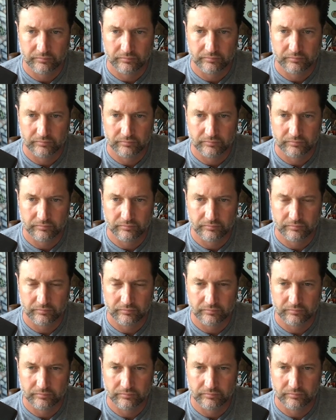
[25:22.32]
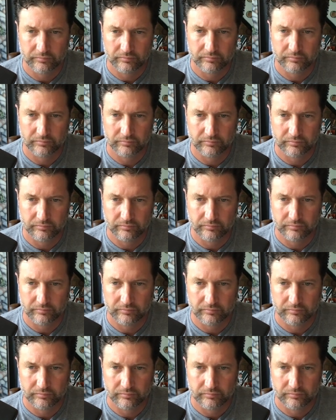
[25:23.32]

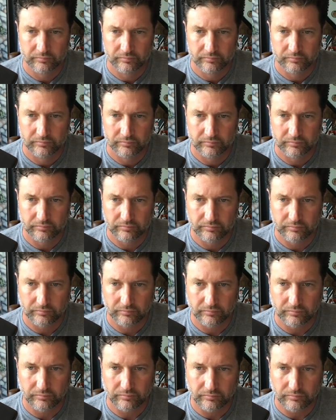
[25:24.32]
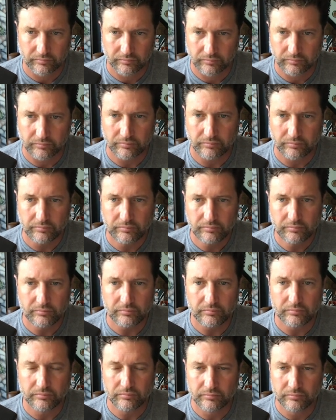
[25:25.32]

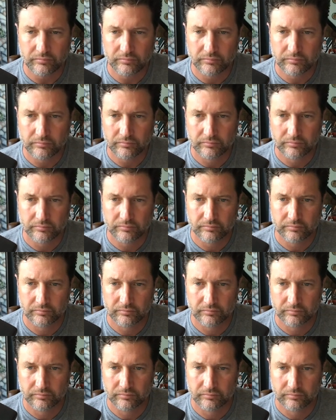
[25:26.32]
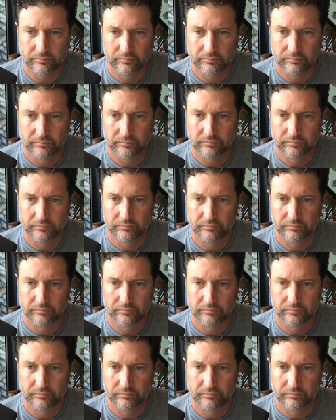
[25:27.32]
[no speech]